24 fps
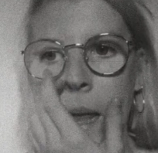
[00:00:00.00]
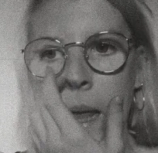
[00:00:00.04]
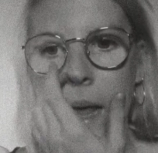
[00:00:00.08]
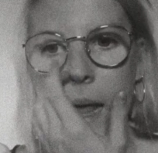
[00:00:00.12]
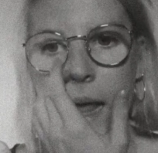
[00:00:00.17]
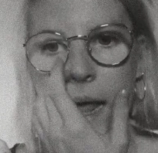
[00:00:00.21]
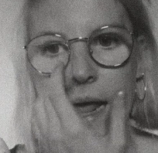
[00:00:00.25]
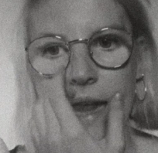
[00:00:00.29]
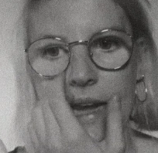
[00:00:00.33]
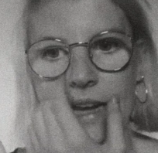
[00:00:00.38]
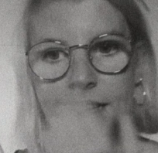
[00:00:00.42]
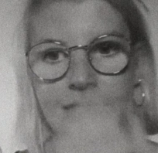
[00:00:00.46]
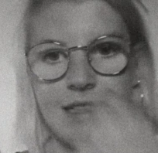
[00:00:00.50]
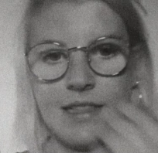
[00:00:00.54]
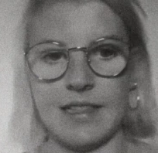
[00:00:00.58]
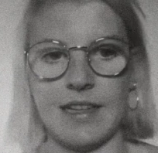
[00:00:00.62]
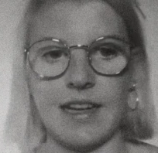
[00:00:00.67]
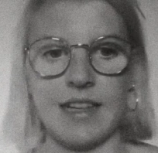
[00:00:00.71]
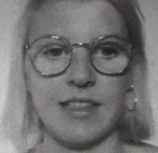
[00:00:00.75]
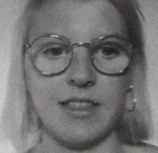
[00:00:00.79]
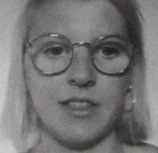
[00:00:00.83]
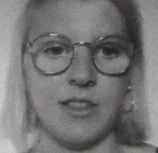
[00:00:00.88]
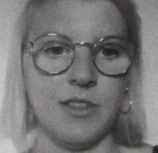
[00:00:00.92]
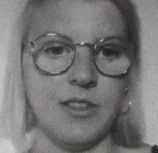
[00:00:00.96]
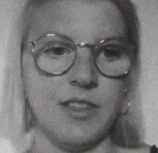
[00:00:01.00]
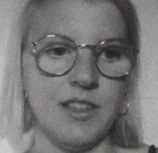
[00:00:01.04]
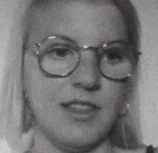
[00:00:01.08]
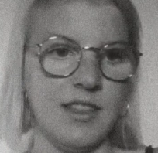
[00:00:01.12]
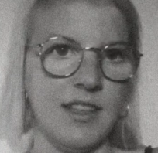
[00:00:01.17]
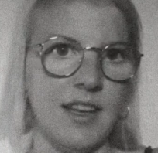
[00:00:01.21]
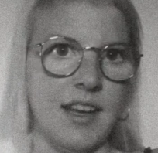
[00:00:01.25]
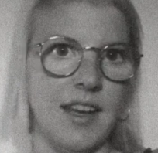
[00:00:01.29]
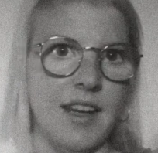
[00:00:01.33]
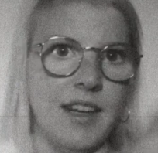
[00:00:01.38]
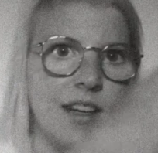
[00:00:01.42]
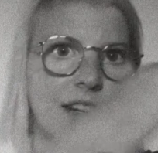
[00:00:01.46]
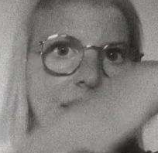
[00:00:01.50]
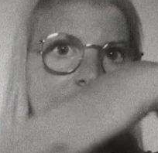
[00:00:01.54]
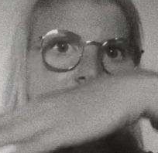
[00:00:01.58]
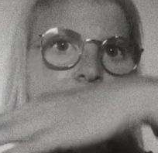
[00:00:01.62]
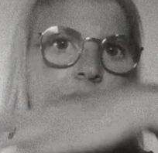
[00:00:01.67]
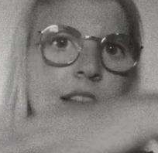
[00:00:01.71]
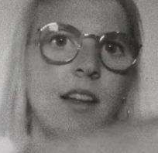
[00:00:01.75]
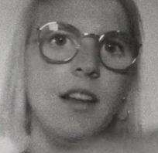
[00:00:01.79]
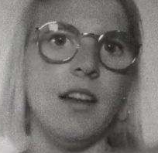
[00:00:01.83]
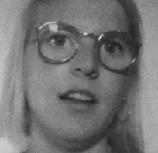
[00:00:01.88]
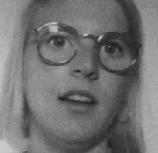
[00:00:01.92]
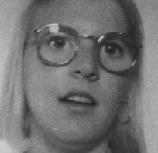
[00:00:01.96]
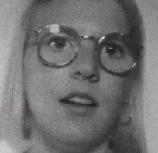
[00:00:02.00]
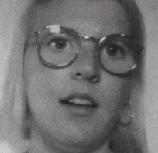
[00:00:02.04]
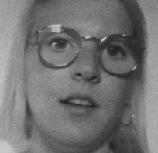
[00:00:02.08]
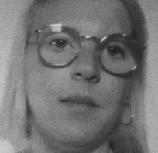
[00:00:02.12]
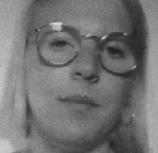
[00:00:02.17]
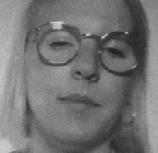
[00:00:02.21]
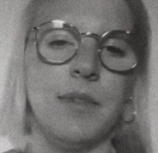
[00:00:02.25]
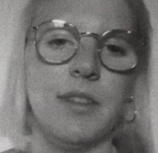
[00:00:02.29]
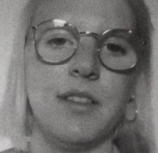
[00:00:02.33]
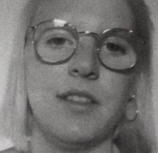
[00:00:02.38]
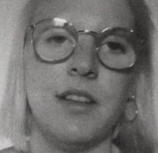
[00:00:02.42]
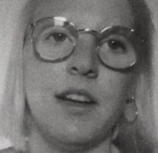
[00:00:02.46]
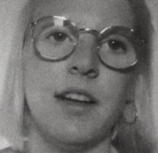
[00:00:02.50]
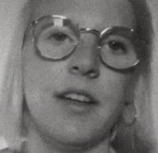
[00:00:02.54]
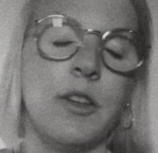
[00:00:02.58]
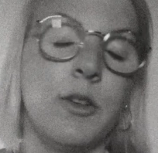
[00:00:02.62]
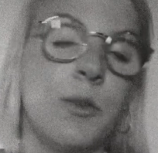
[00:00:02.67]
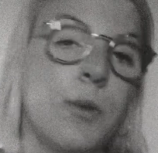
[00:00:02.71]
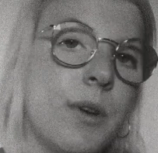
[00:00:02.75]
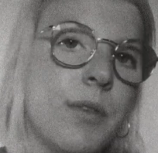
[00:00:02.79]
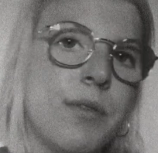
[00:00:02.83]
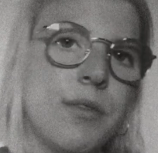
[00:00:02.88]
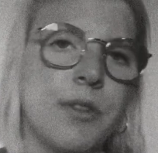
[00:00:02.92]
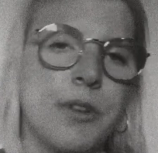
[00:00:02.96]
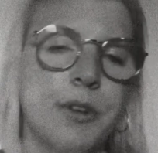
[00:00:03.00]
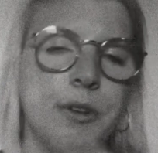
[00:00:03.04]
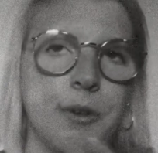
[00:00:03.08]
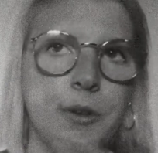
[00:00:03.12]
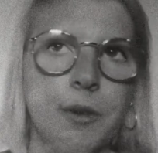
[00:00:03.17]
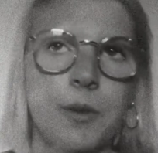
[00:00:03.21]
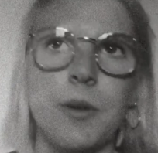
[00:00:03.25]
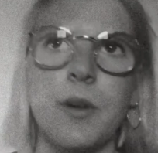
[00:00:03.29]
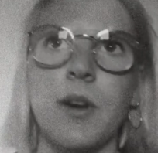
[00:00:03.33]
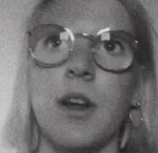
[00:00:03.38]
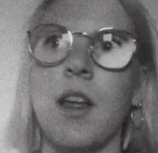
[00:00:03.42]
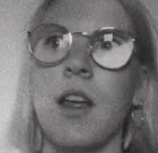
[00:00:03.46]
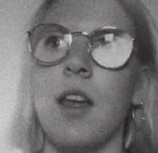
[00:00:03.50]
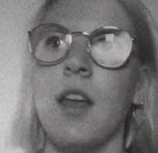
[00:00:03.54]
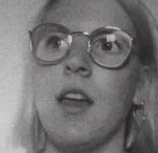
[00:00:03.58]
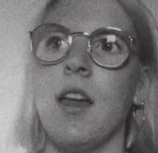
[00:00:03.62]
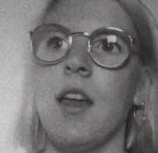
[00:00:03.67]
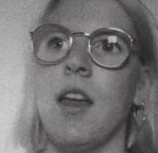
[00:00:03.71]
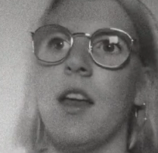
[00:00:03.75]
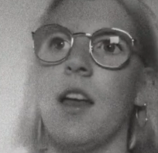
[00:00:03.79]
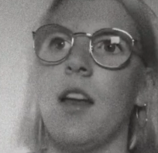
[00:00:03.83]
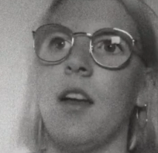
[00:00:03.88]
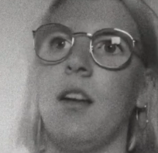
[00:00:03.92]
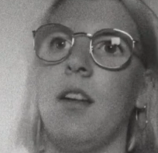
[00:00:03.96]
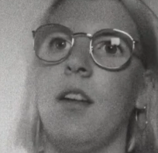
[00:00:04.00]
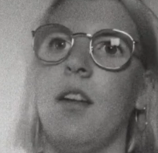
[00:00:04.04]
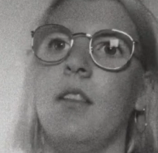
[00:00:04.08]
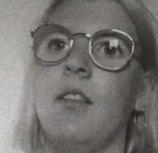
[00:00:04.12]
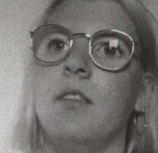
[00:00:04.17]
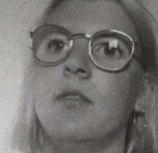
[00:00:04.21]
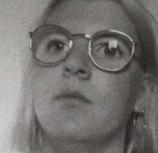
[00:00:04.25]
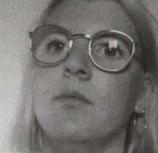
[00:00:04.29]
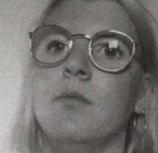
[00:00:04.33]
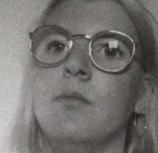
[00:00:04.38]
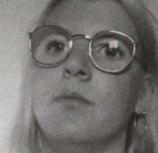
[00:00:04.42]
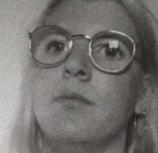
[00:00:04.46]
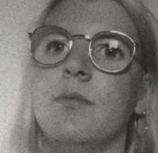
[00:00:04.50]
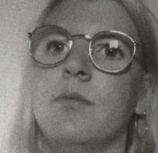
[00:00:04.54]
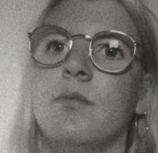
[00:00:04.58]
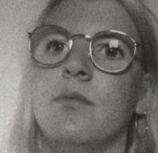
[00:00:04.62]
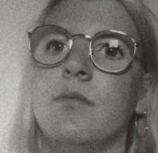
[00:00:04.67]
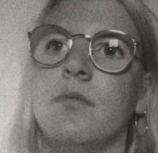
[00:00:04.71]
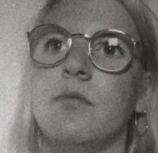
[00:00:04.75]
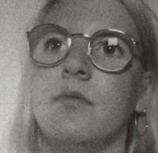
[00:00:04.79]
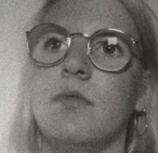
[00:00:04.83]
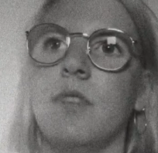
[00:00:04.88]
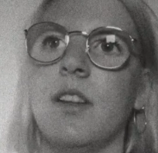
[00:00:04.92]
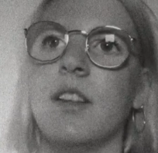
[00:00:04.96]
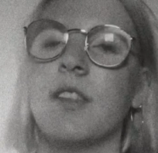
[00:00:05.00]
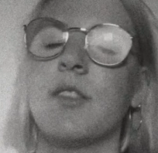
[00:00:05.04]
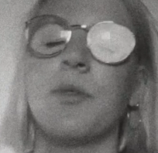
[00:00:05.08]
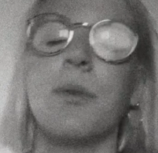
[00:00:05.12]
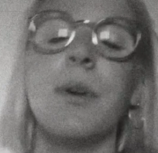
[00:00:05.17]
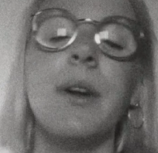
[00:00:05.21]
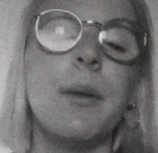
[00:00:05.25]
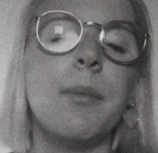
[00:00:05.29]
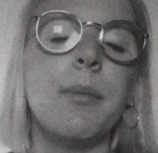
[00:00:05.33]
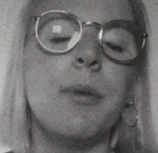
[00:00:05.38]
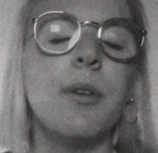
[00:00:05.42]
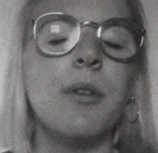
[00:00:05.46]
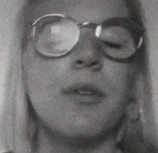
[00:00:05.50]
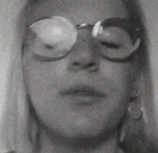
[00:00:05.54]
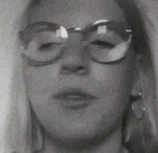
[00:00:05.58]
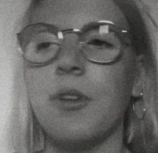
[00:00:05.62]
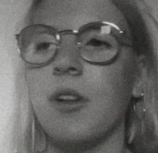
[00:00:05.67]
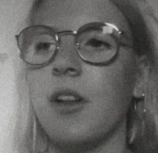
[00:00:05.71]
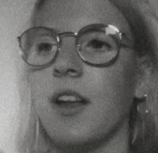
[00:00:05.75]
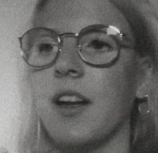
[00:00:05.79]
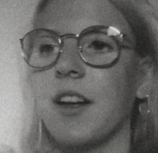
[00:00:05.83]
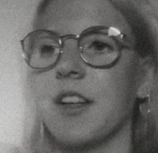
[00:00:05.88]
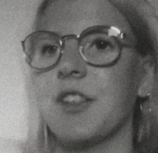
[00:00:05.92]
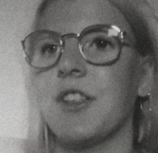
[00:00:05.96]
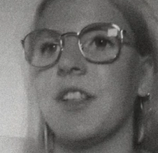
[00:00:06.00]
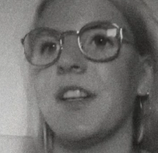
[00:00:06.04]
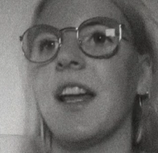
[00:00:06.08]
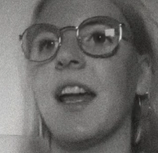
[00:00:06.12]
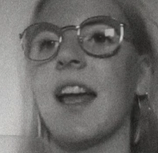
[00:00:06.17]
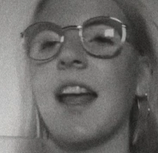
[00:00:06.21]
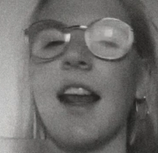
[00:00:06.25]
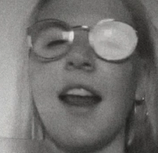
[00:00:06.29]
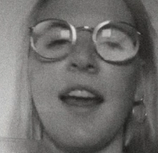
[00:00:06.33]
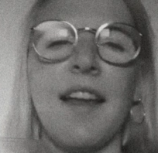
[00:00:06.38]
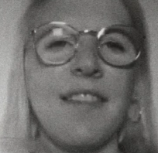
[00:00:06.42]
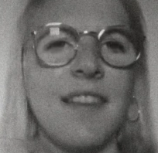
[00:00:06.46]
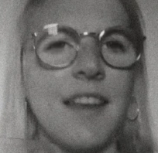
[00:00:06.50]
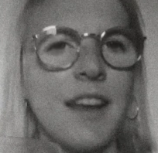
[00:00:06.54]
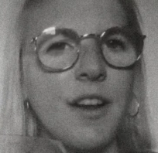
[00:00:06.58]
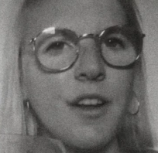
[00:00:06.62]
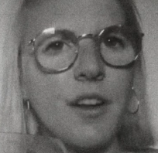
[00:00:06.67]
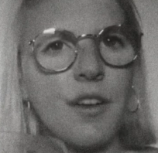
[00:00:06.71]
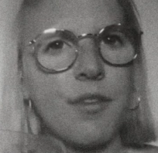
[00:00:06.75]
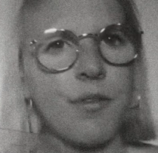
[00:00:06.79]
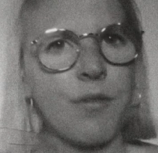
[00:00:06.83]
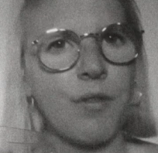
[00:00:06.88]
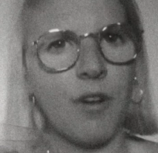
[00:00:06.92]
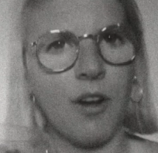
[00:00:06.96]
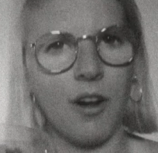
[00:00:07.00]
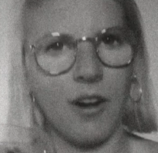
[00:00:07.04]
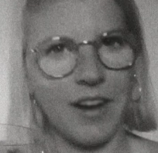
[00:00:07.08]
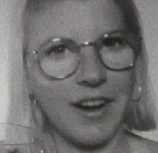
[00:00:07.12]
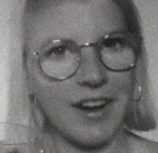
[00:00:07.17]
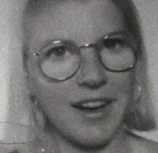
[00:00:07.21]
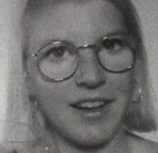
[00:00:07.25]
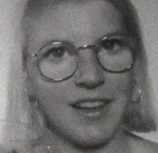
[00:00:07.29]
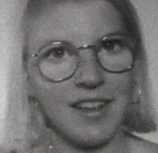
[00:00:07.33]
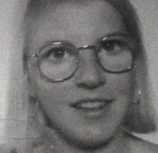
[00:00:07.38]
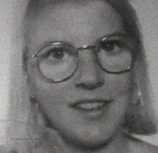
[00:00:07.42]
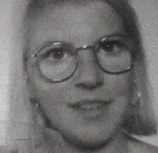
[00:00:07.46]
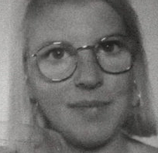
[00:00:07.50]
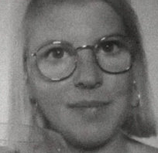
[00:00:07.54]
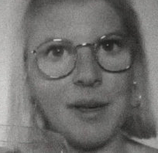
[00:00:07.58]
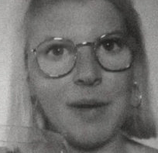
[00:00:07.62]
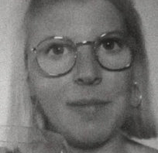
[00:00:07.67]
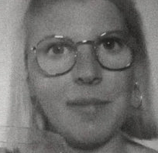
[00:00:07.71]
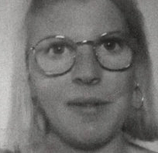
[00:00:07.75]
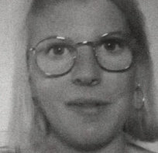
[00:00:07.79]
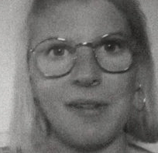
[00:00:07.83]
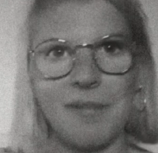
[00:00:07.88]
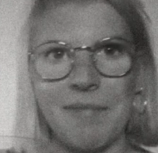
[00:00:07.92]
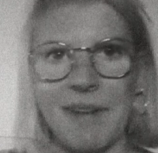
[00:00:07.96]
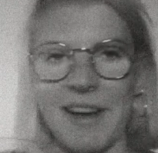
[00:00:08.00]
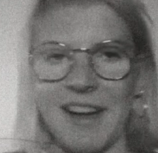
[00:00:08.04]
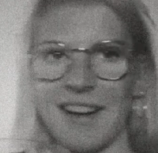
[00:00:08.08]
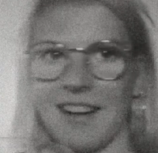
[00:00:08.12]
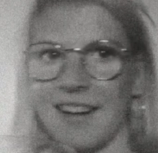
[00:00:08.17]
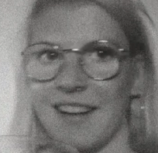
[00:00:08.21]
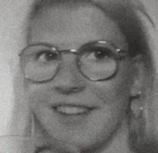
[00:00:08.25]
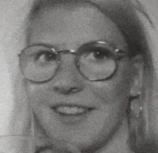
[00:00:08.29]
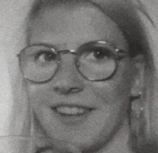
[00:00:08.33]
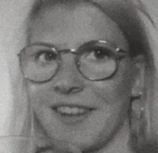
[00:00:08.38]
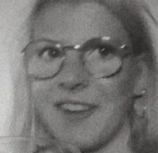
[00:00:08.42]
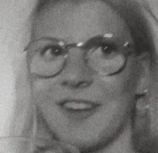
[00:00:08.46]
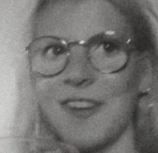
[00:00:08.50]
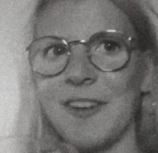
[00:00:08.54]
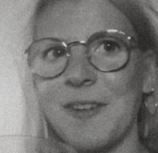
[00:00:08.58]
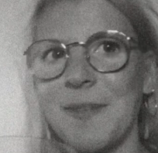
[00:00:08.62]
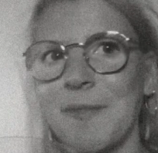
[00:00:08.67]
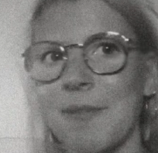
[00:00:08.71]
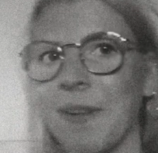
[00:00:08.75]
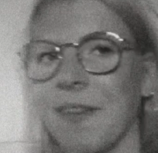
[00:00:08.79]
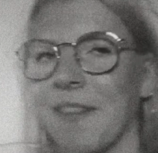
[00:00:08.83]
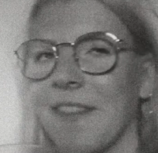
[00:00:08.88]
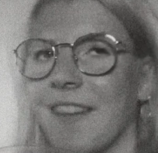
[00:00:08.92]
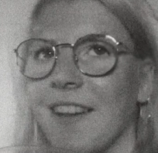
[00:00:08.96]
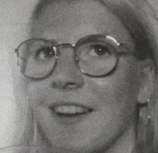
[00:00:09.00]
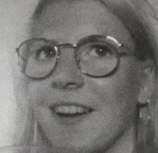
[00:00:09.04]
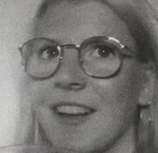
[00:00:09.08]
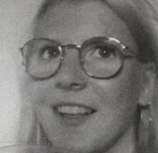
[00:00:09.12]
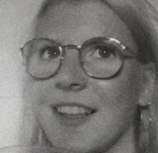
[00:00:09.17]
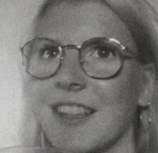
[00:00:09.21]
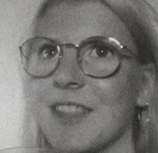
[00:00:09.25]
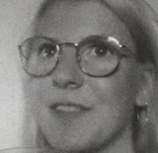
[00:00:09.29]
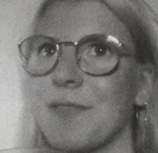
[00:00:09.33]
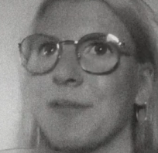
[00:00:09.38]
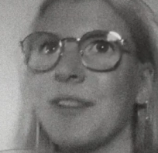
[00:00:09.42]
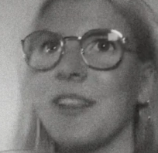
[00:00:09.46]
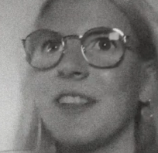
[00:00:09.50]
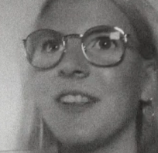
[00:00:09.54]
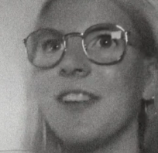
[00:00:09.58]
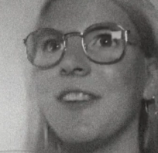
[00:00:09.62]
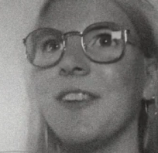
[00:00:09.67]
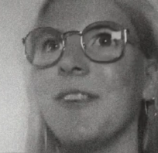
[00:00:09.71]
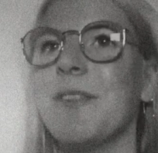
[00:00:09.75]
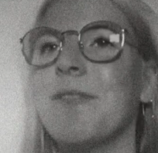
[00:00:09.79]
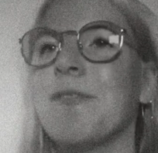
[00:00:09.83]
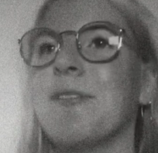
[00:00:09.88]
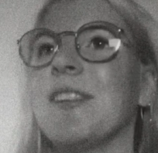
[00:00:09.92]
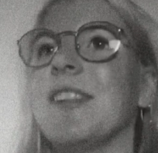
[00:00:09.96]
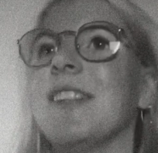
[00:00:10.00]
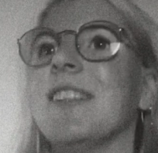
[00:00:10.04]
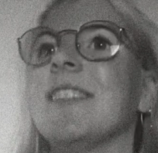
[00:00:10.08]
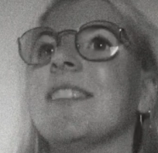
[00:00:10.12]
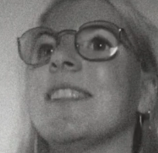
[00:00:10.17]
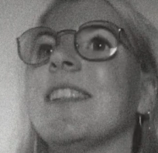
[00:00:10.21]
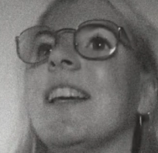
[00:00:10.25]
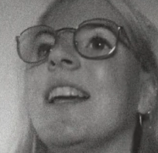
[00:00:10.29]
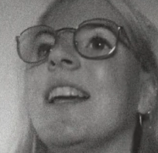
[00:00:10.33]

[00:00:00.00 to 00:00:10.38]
And it's next to the Seine, um, it's like the river, you know. Um, it's really beautiful actually and I think of vlogging it, maybe we'll make a little cute montage video of it.